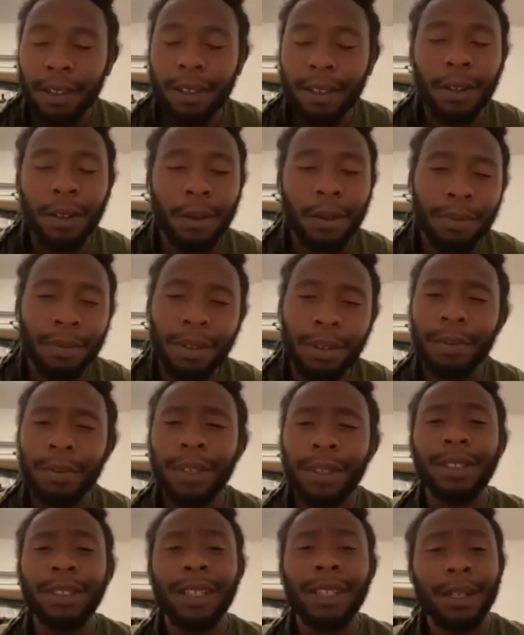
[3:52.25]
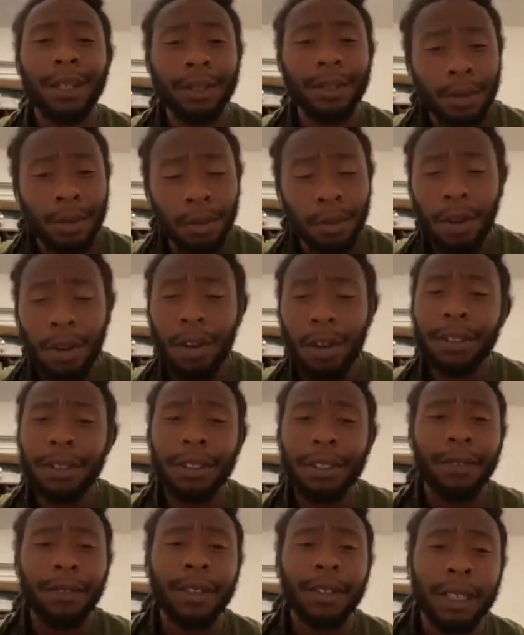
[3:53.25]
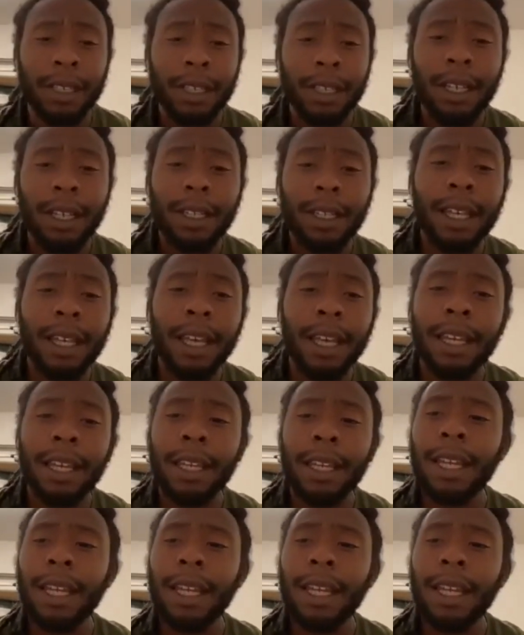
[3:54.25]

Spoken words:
you know, pretty much nature walks, everything like that.